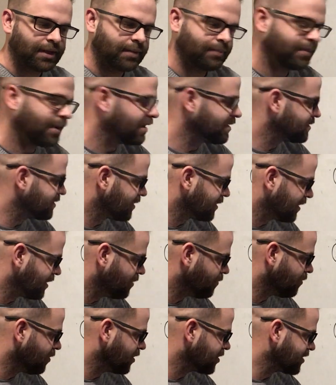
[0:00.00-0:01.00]
basically
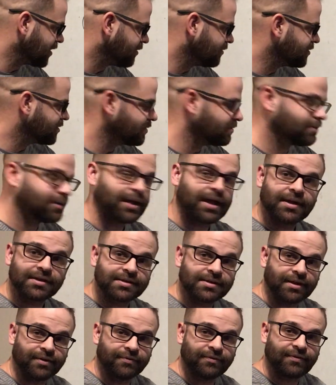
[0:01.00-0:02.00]
it works out to less
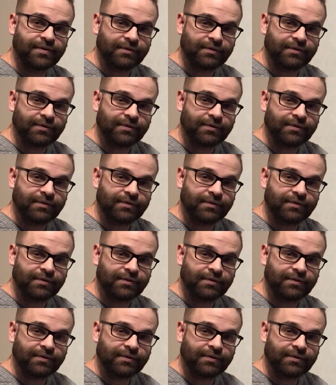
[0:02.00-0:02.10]
than